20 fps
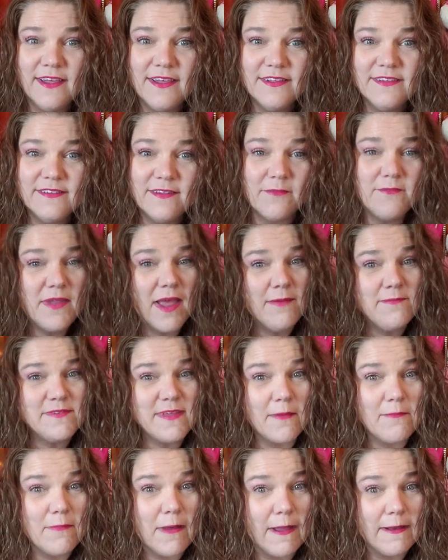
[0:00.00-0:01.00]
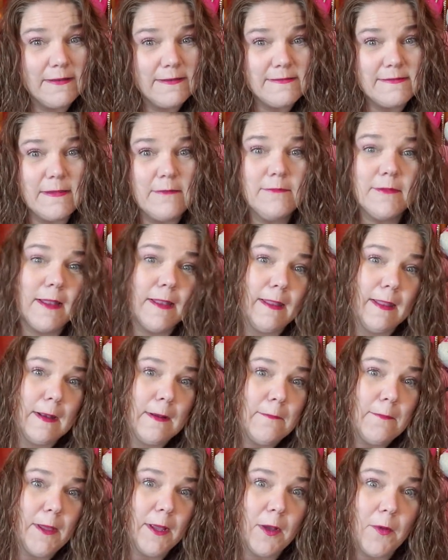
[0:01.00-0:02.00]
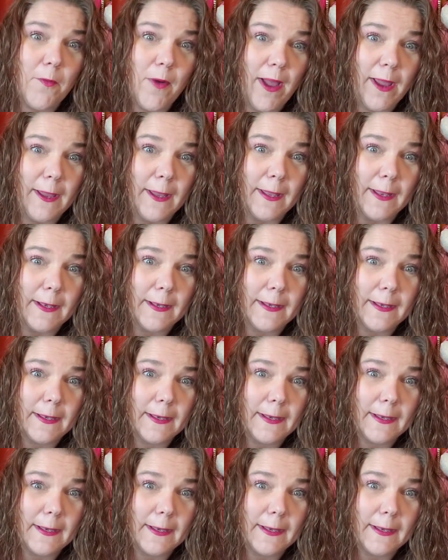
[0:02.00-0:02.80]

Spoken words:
Sometimes I might have seemed a little bit quiet,